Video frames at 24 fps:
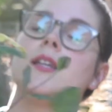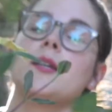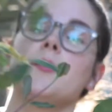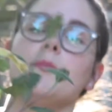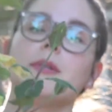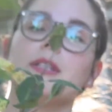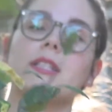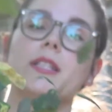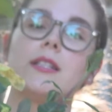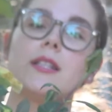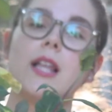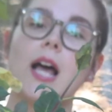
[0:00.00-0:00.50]

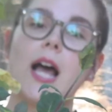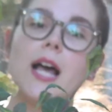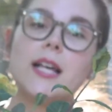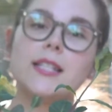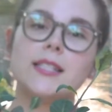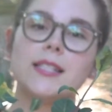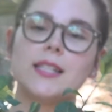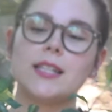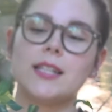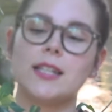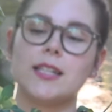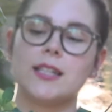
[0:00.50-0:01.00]
But the
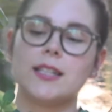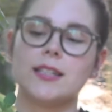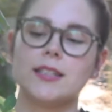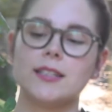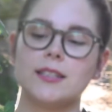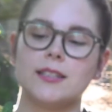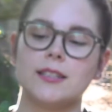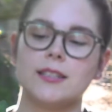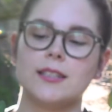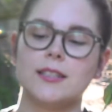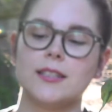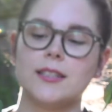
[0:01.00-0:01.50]
last
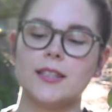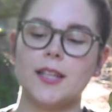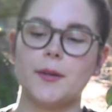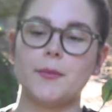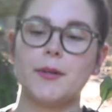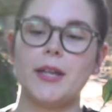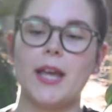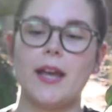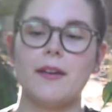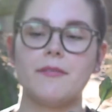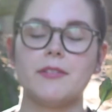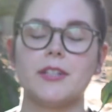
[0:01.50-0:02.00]
thing that
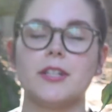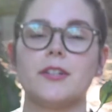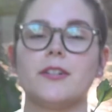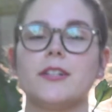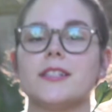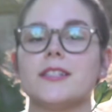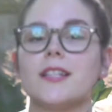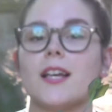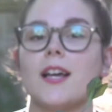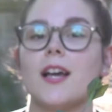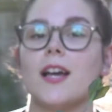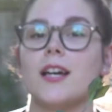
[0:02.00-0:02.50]
we have here
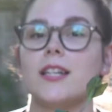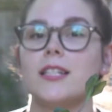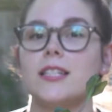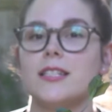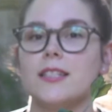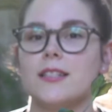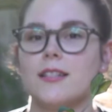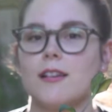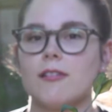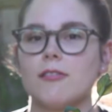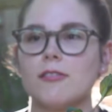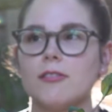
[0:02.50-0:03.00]
is a
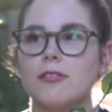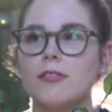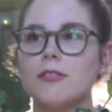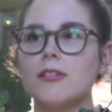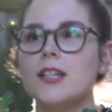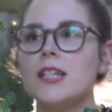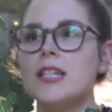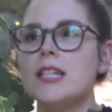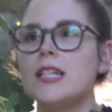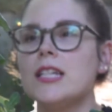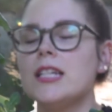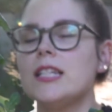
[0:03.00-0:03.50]
honeysuckle.
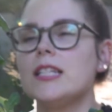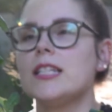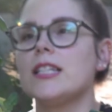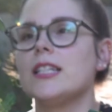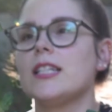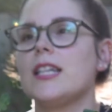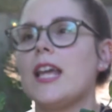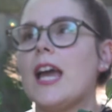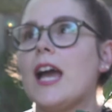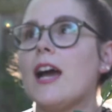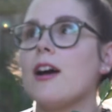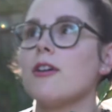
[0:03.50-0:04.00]

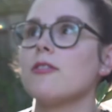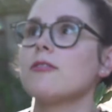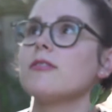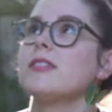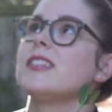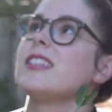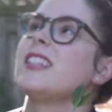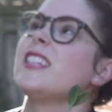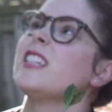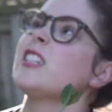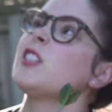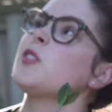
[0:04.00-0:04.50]
Now,
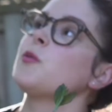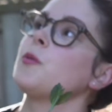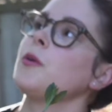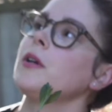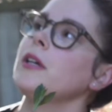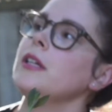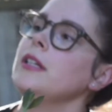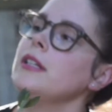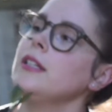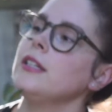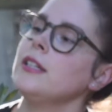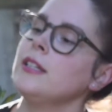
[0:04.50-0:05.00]
this
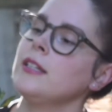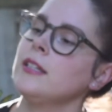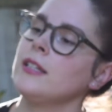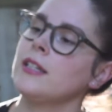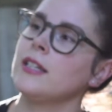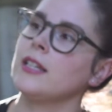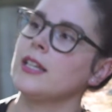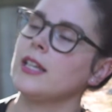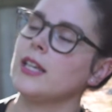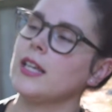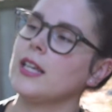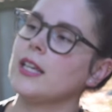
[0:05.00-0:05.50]
one
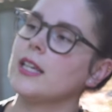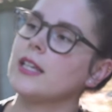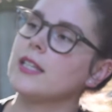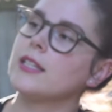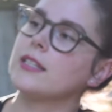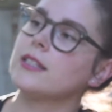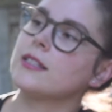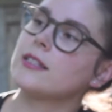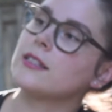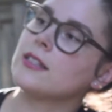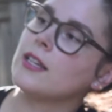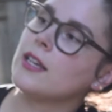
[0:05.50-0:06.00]

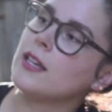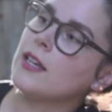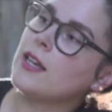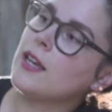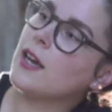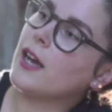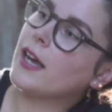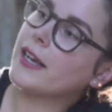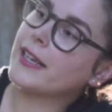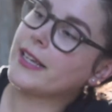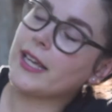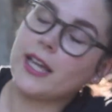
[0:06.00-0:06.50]
is,
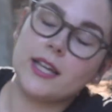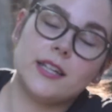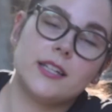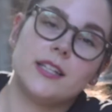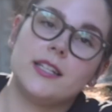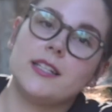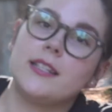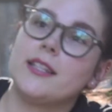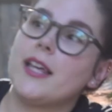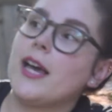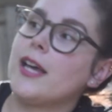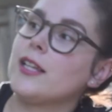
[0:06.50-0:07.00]
again,
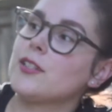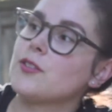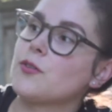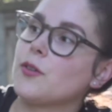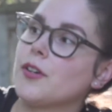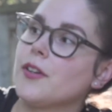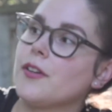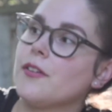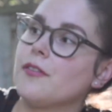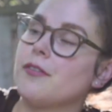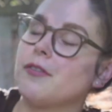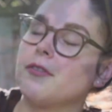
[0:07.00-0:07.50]
in that
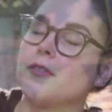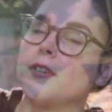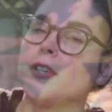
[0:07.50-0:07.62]
sort of